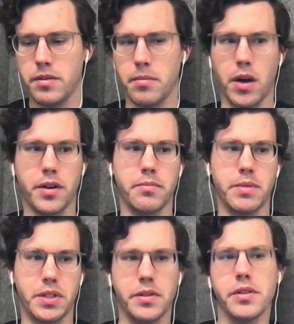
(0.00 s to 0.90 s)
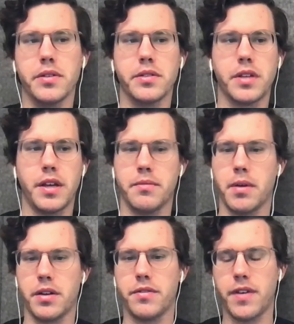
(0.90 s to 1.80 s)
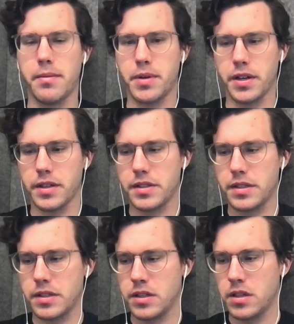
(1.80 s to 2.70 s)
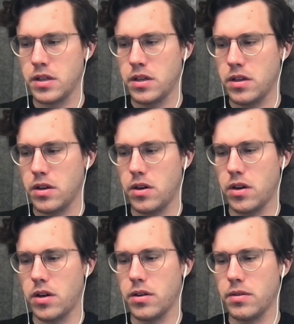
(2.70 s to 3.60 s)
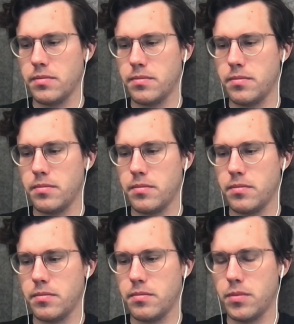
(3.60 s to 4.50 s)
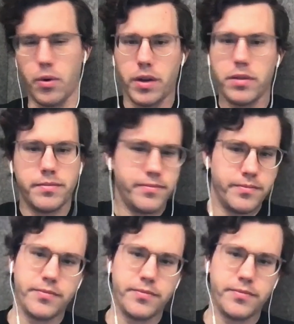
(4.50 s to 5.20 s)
modern materials and modern fabrics are oil